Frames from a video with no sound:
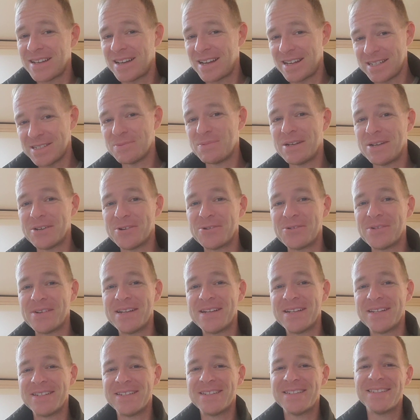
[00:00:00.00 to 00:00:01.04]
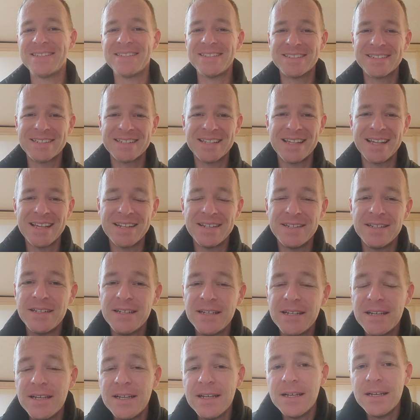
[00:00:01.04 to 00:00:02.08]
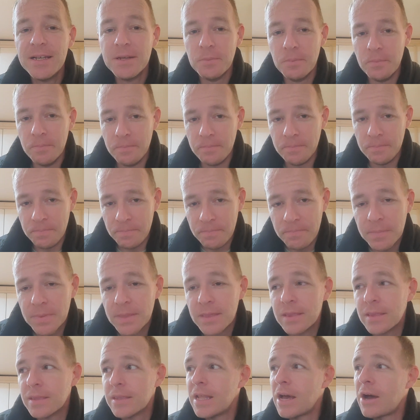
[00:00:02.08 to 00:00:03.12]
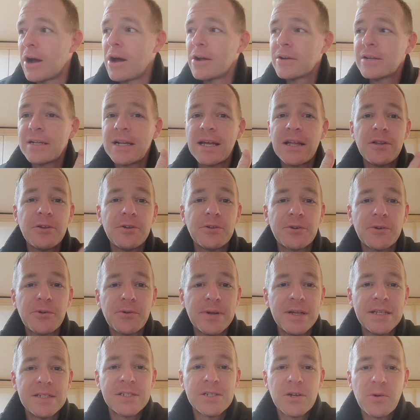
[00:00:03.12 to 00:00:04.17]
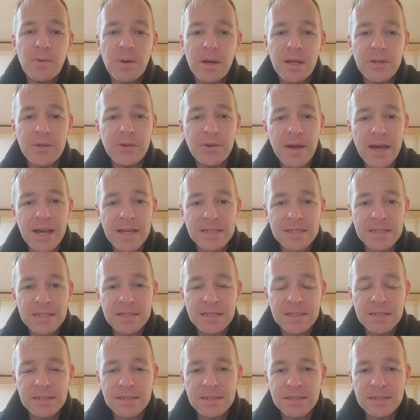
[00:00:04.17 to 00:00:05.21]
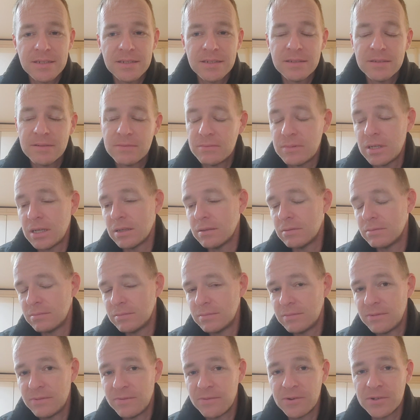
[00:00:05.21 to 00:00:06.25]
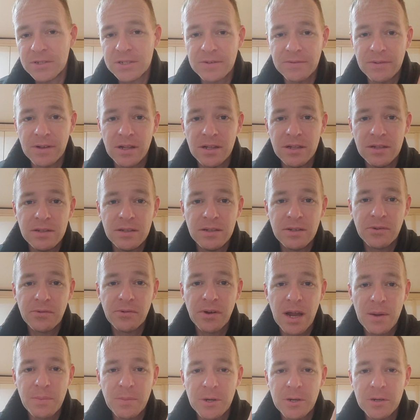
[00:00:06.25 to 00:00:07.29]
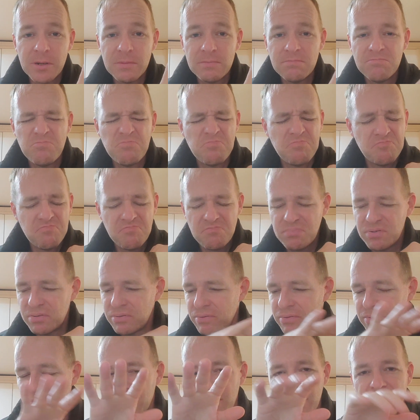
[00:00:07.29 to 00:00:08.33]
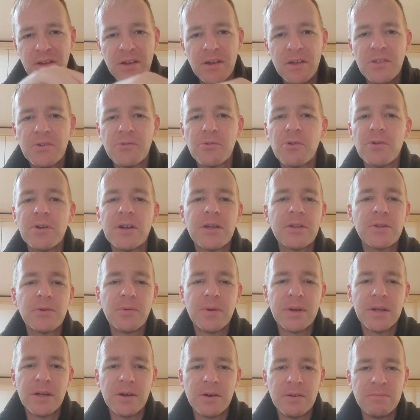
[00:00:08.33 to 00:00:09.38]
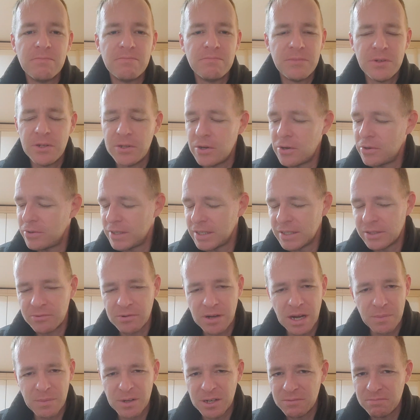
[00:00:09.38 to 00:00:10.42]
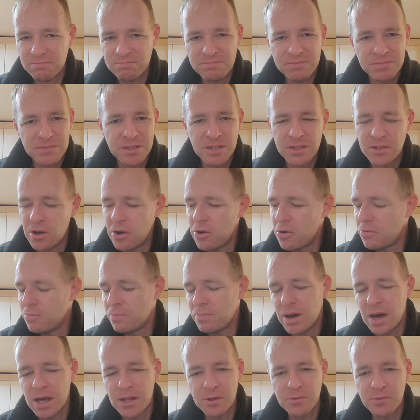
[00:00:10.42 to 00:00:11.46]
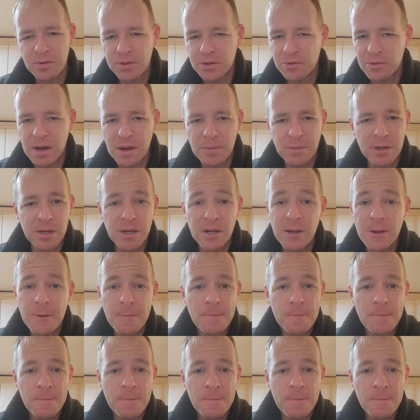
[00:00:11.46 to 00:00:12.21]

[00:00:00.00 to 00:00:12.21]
I speak Korean. See that? Now, how did I learn Korean so well, you ask? Well, first of all, grammar, throw it out the window. You don't need grammar. Don't bother with grammar.